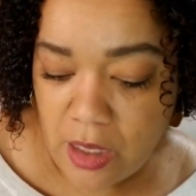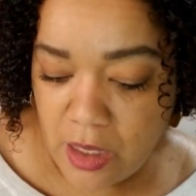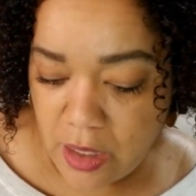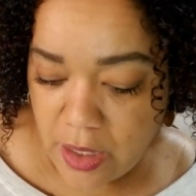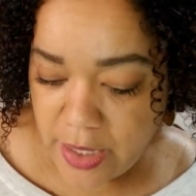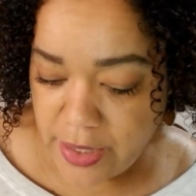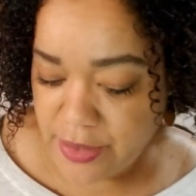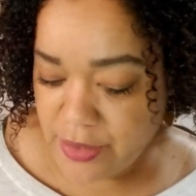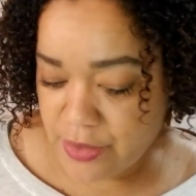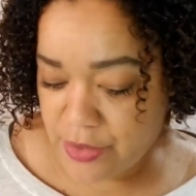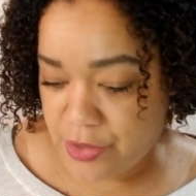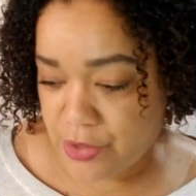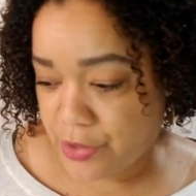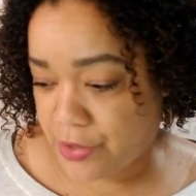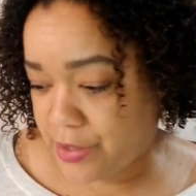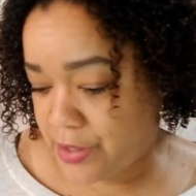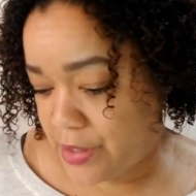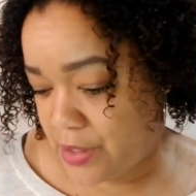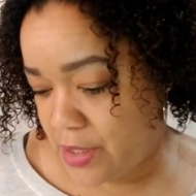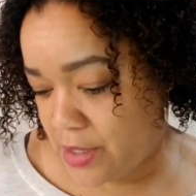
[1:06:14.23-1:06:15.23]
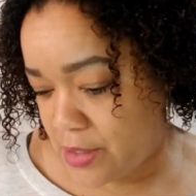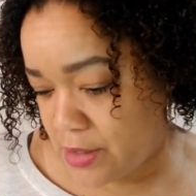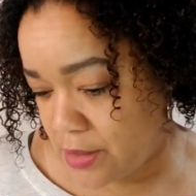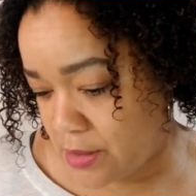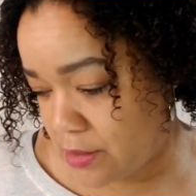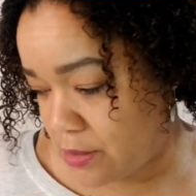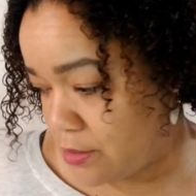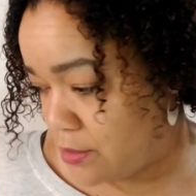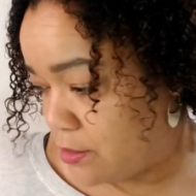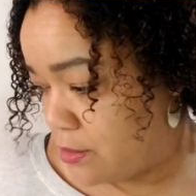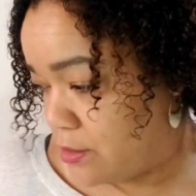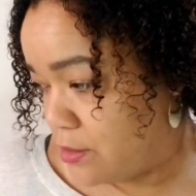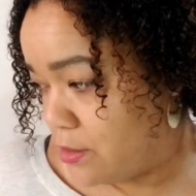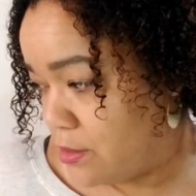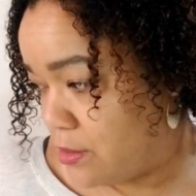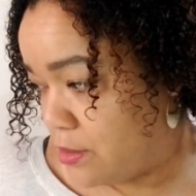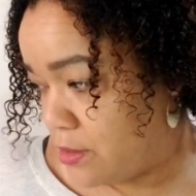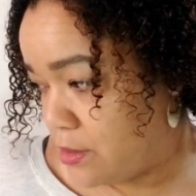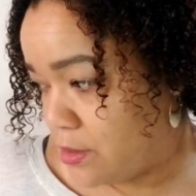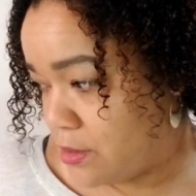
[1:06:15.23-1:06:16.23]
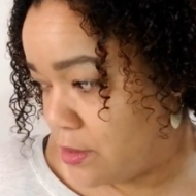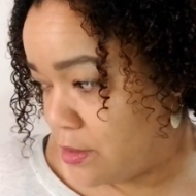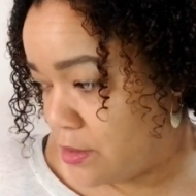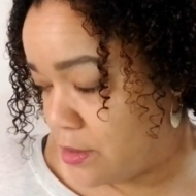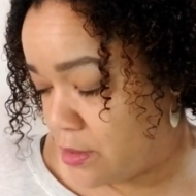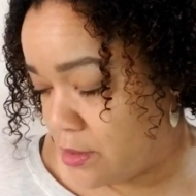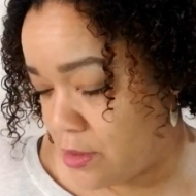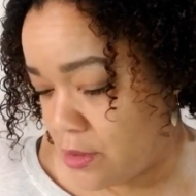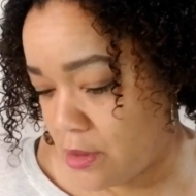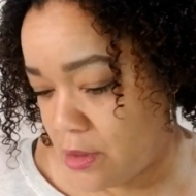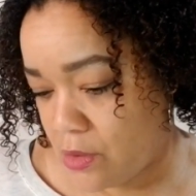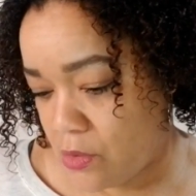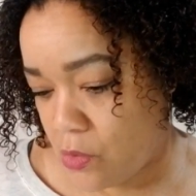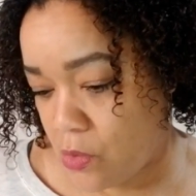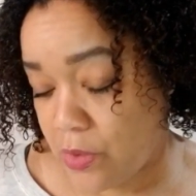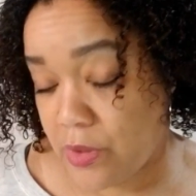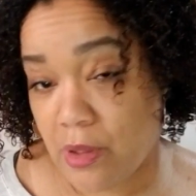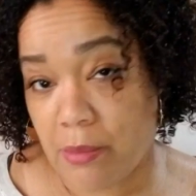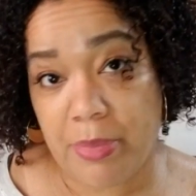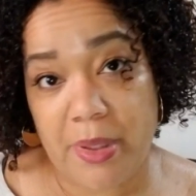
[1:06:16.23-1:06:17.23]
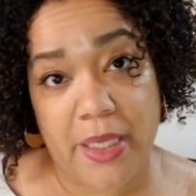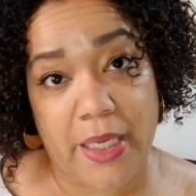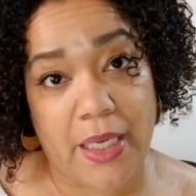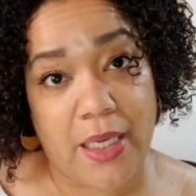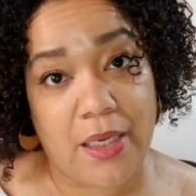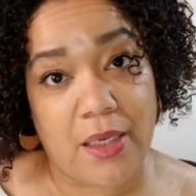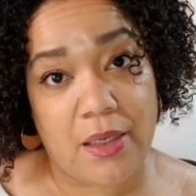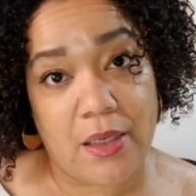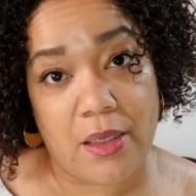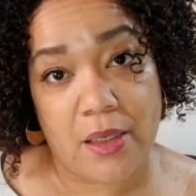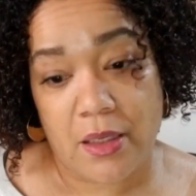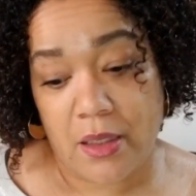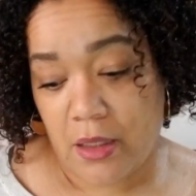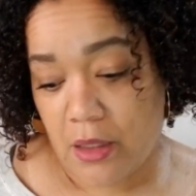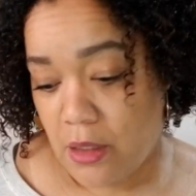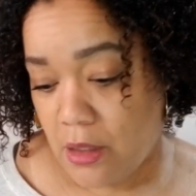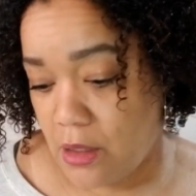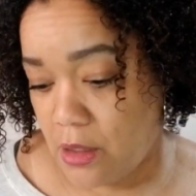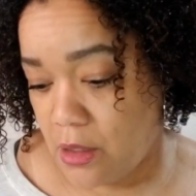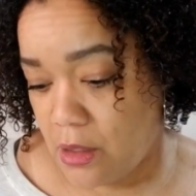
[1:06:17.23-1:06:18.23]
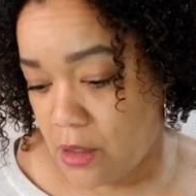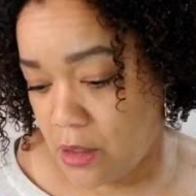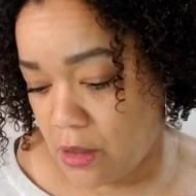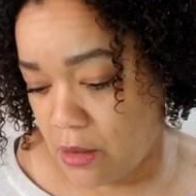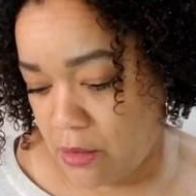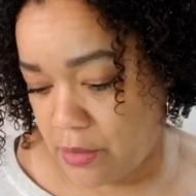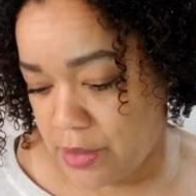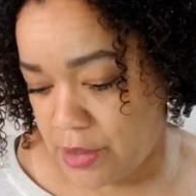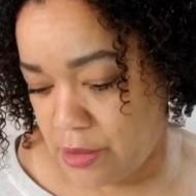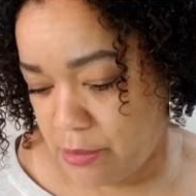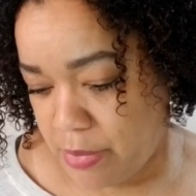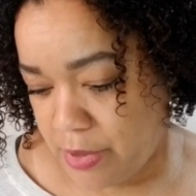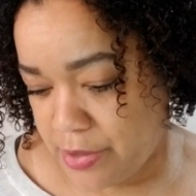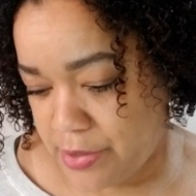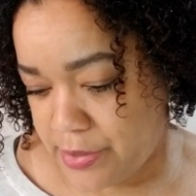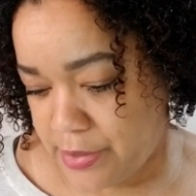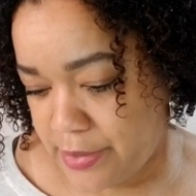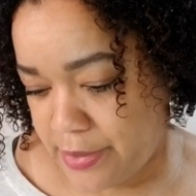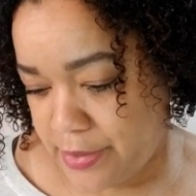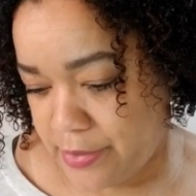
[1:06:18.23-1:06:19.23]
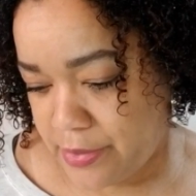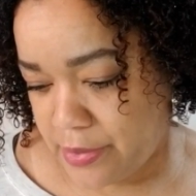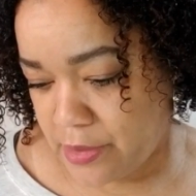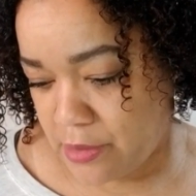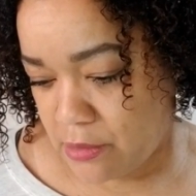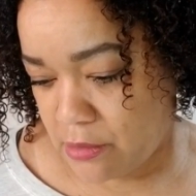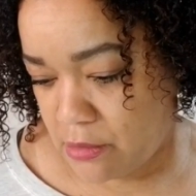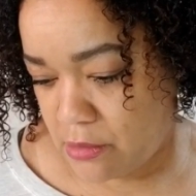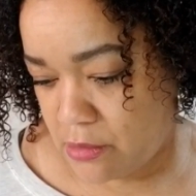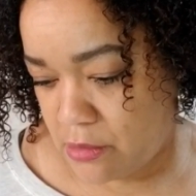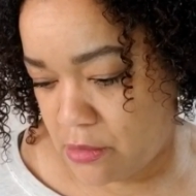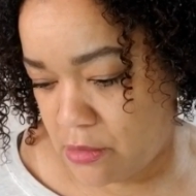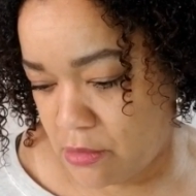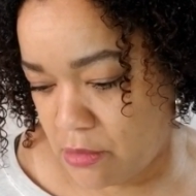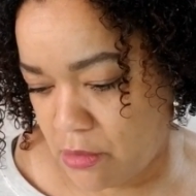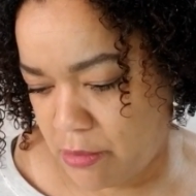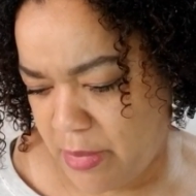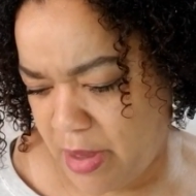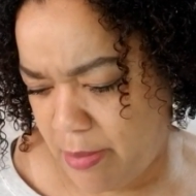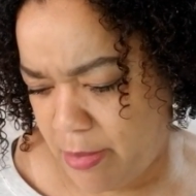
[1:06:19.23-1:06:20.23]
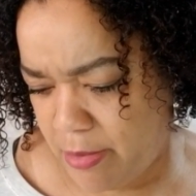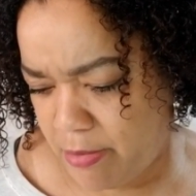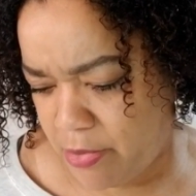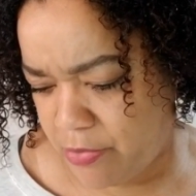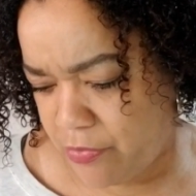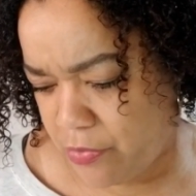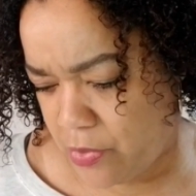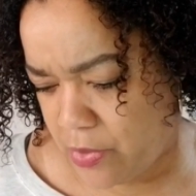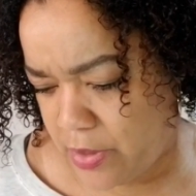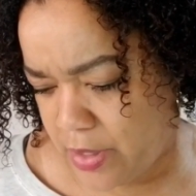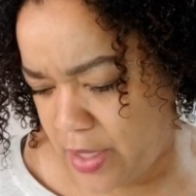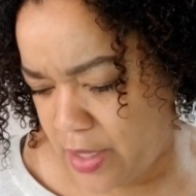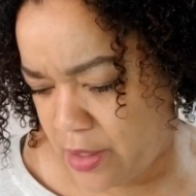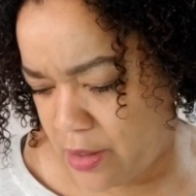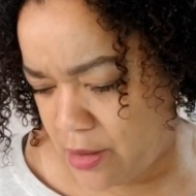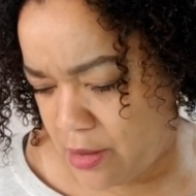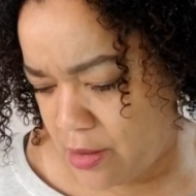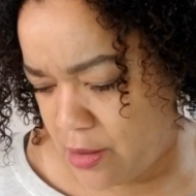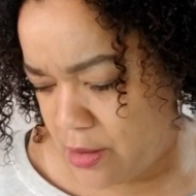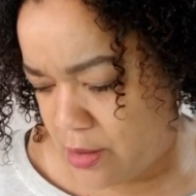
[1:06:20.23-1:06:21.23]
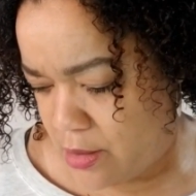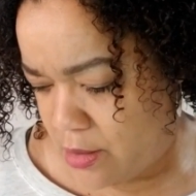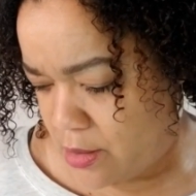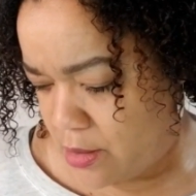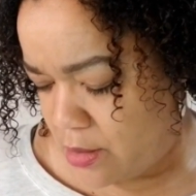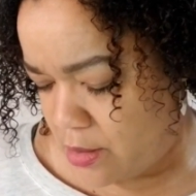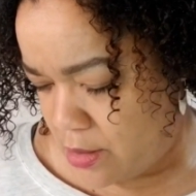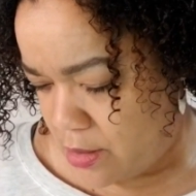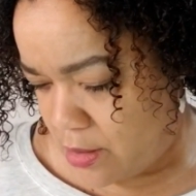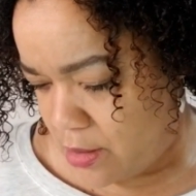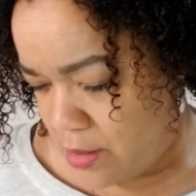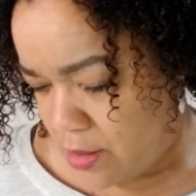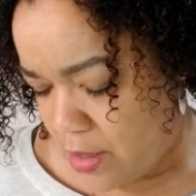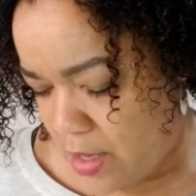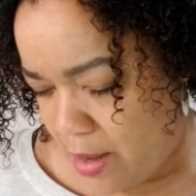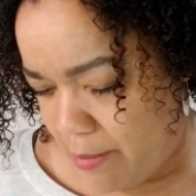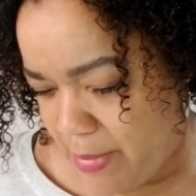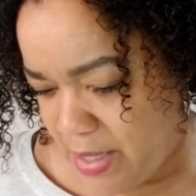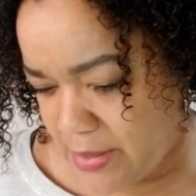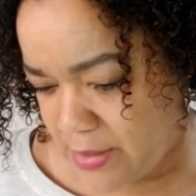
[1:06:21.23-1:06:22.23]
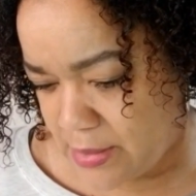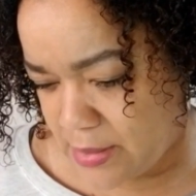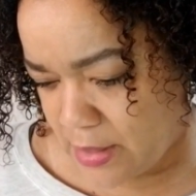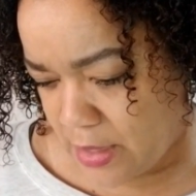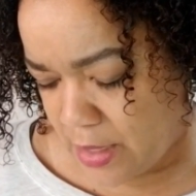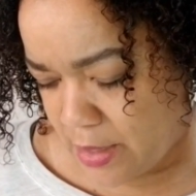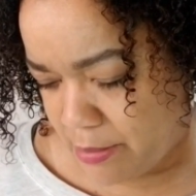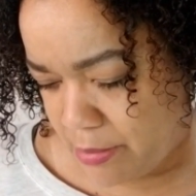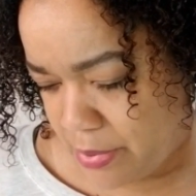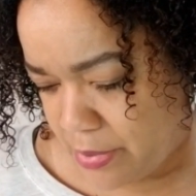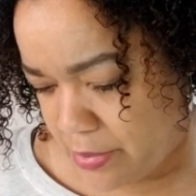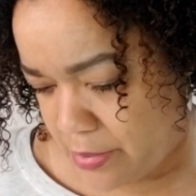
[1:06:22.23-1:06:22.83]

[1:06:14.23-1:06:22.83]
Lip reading: I started this on the plane going to Barcelona, or maybe before that. I messed it up.